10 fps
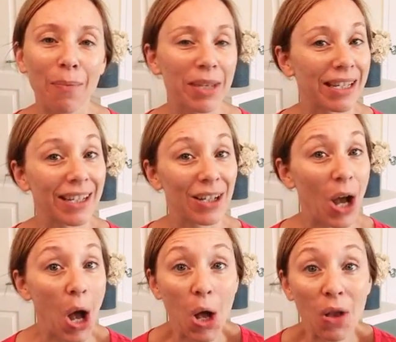this is
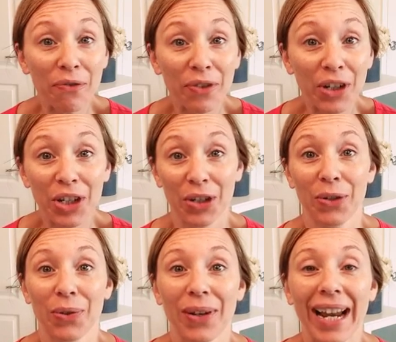all for
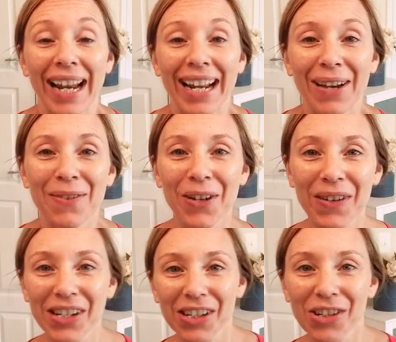you. And I'm
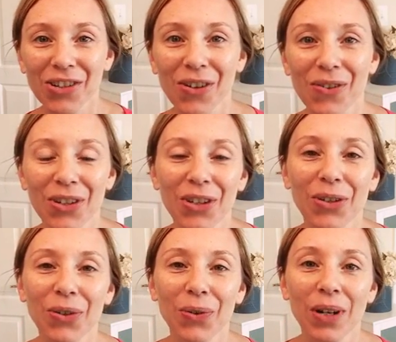going to show
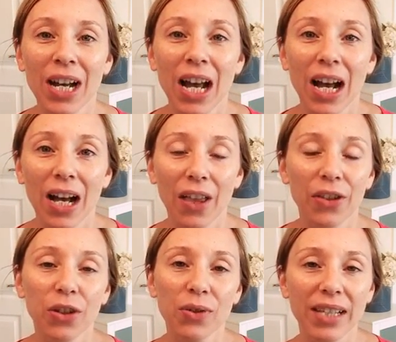you
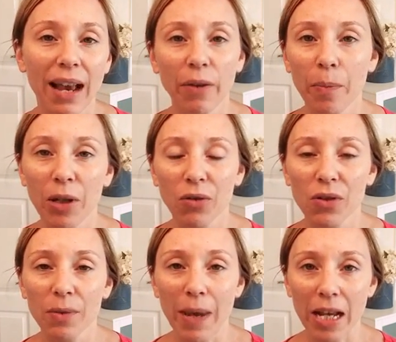the new Savvy
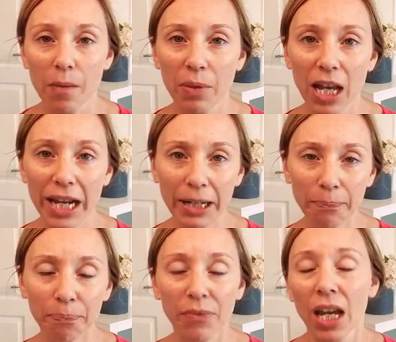Minerals makeup
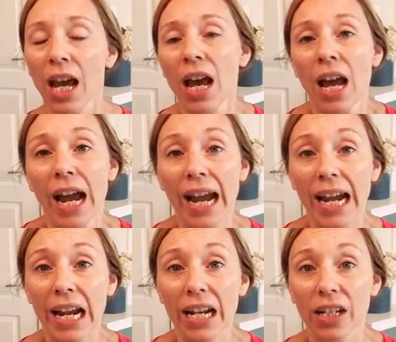line
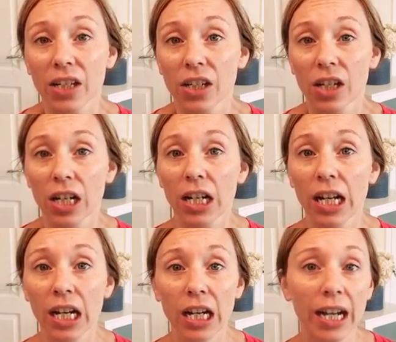and
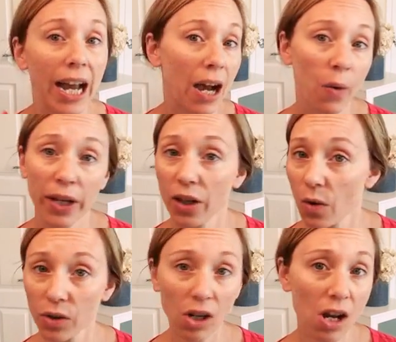how it
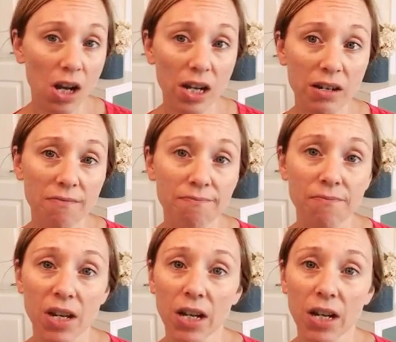goes on,